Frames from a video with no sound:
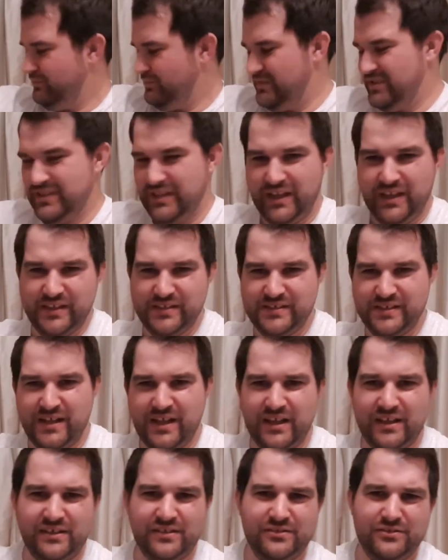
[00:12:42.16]
Sticking to
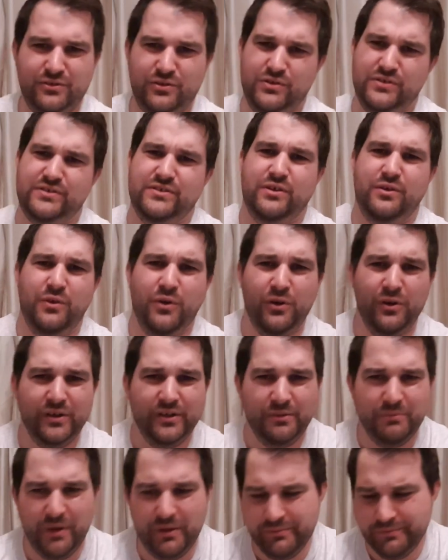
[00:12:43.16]
so hot at
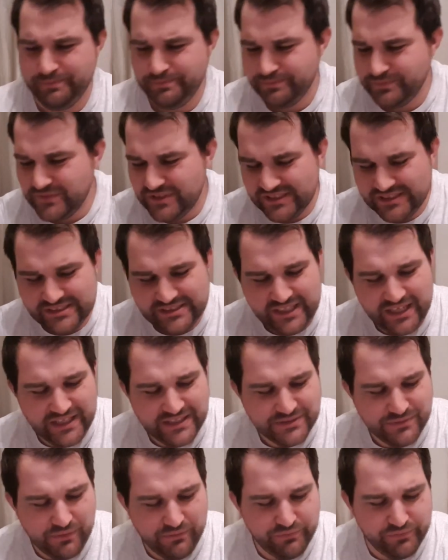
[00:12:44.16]
the moment, just sticking
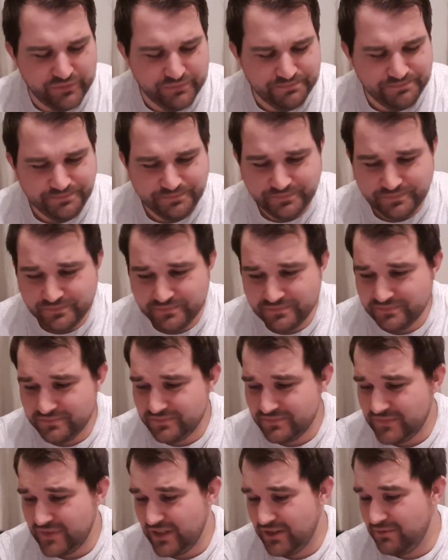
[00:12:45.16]
to everything.
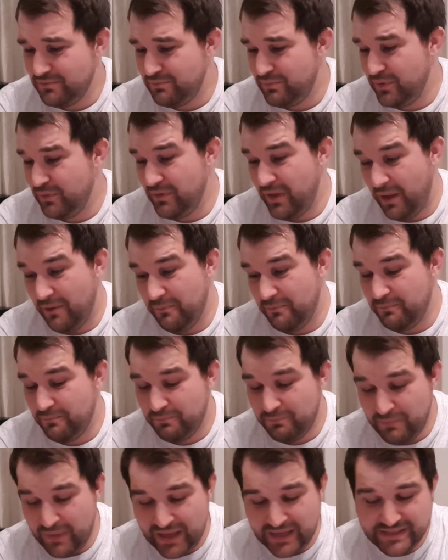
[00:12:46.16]
But yeah,
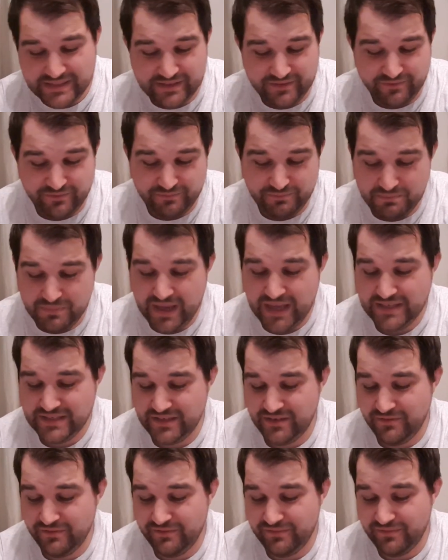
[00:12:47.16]
massive
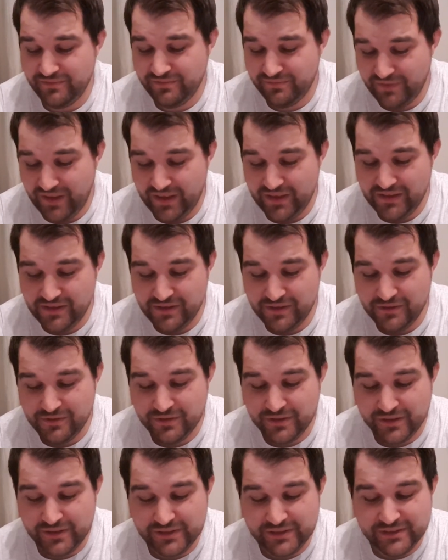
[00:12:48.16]
thank you
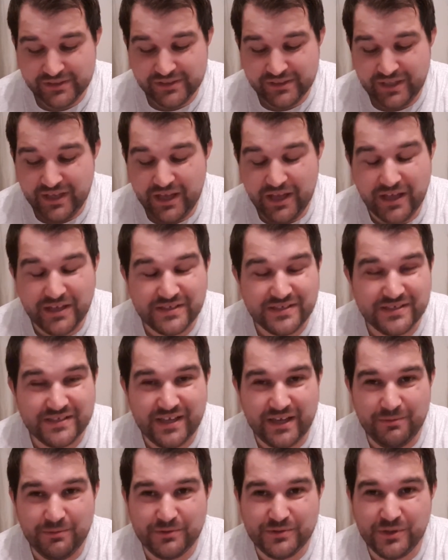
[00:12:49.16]
to
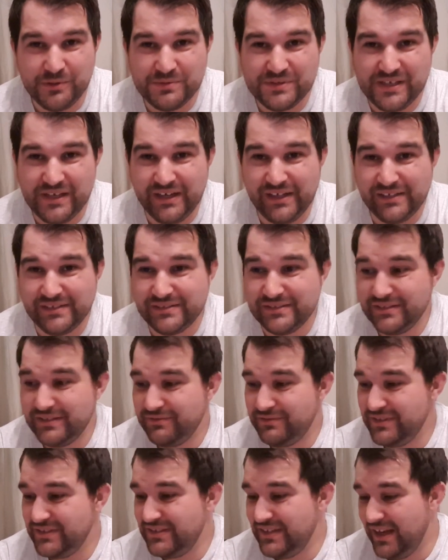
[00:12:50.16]
Tabletop Scenics
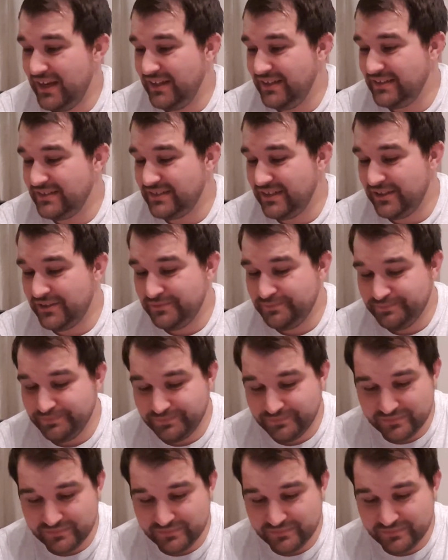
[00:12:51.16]
for sending this out.